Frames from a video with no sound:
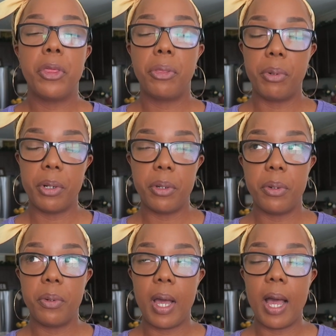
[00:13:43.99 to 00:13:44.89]

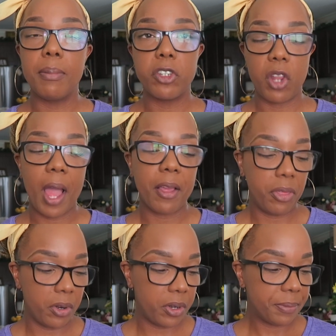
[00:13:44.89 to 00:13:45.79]
through um, July
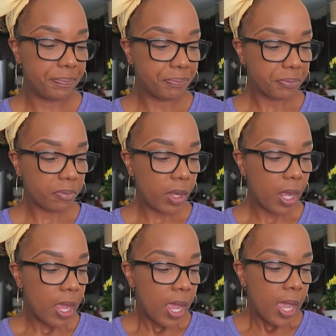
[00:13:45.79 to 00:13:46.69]
3rd.
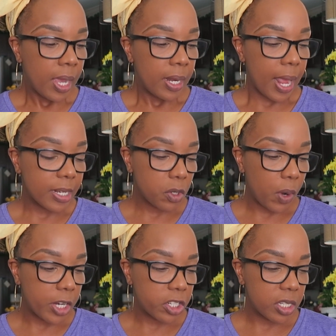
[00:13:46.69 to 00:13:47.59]
Next
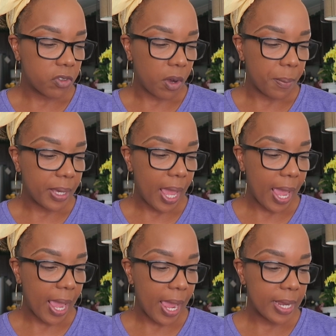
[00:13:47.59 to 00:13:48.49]
question is from
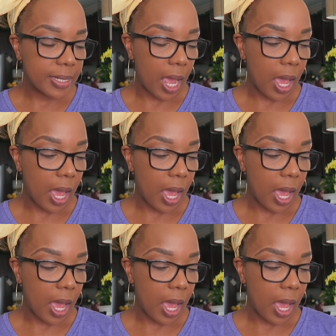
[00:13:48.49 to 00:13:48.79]
K.Y.A.